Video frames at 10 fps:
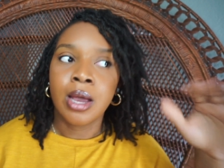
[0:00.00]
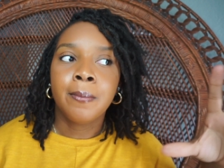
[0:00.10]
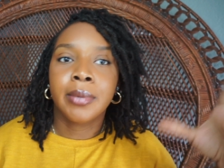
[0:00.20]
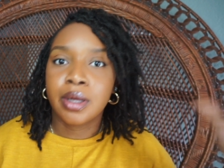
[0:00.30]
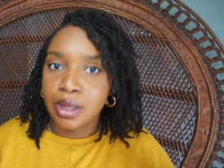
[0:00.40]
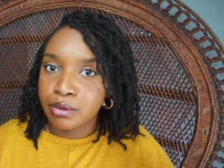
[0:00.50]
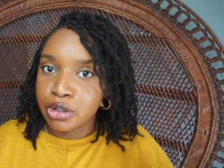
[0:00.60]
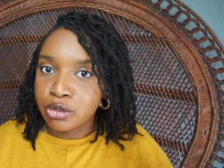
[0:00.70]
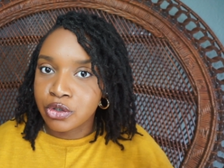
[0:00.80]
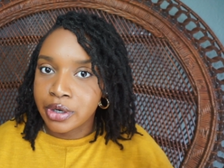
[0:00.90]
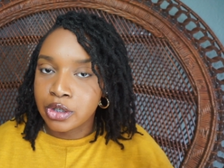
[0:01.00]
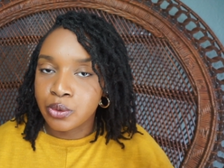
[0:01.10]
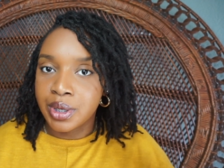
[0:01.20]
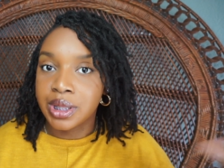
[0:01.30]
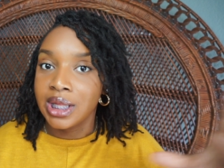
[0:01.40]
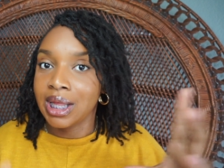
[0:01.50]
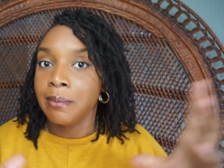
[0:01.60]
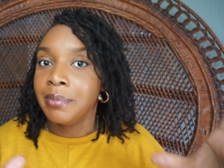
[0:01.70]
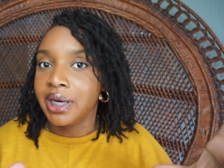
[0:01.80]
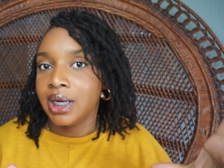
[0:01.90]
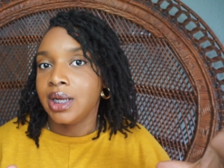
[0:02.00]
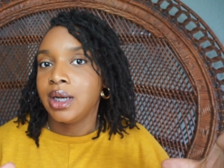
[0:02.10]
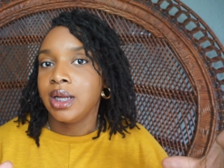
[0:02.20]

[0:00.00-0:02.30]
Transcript: because they were 2-strand twists and they butted